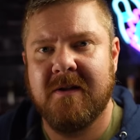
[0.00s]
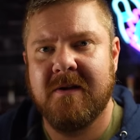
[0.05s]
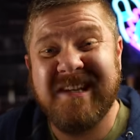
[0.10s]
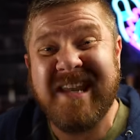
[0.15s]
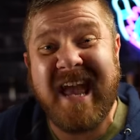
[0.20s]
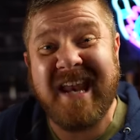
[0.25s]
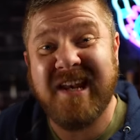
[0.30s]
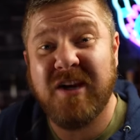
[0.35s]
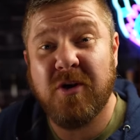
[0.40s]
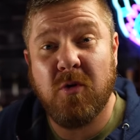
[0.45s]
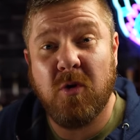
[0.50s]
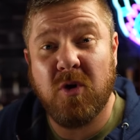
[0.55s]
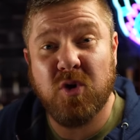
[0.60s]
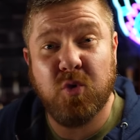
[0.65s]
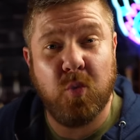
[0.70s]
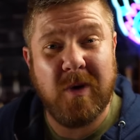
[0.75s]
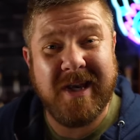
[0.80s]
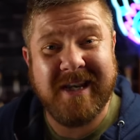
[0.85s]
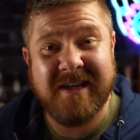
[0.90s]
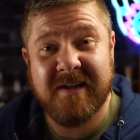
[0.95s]

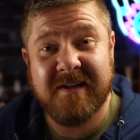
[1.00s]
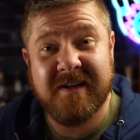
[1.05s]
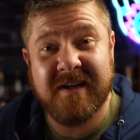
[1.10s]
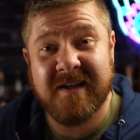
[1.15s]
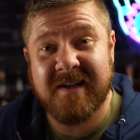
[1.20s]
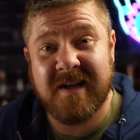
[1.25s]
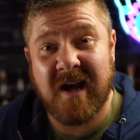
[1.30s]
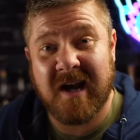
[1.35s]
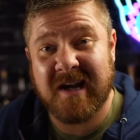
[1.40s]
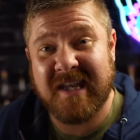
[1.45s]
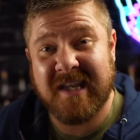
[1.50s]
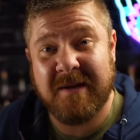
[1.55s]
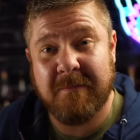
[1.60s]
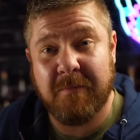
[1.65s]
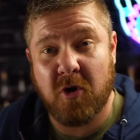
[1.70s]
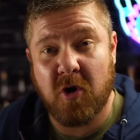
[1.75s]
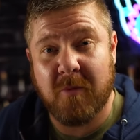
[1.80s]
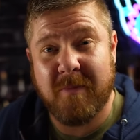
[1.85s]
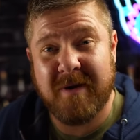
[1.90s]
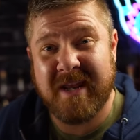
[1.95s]
10-year-old weeded Kentucky
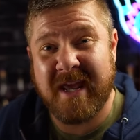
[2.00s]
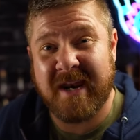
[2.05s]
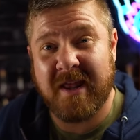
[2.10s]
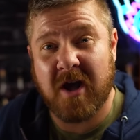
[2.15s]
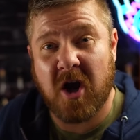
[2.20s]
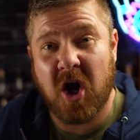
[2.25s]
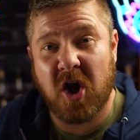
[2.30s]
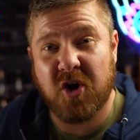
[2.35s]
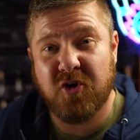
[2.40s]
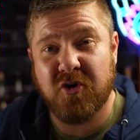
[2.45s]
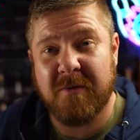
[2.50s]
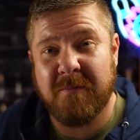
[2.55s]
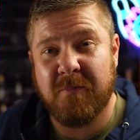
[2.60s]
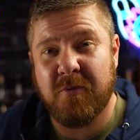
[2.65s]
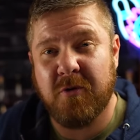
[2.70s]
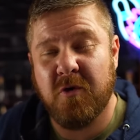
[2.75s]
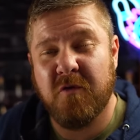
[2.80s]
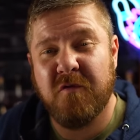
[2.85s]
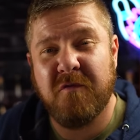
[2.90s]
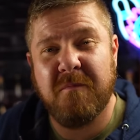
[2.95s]
bourbon at 100
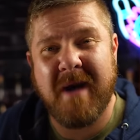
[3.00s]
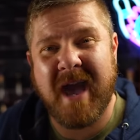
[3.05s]
proof.